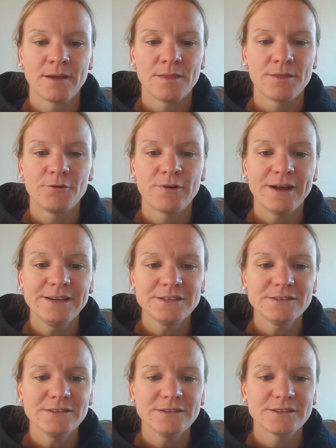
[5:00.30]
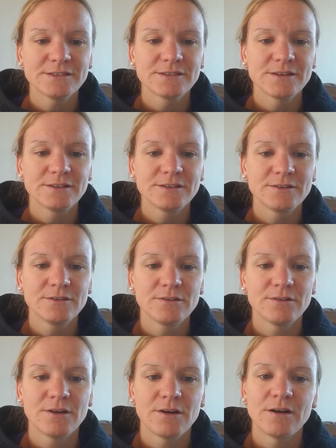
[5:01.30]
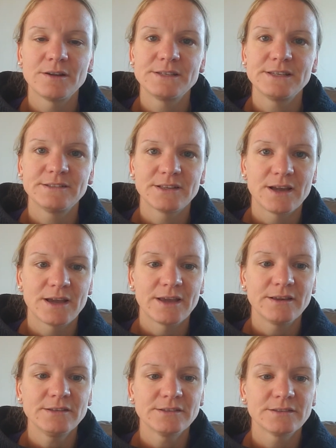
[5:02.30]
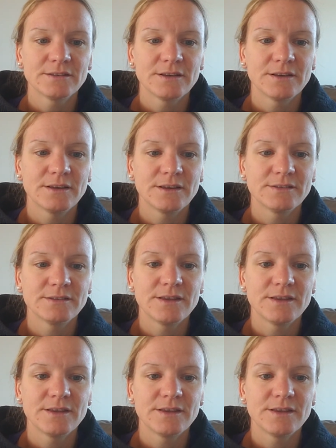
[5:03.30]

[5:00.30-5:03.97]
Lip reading: The righteousness that God desires is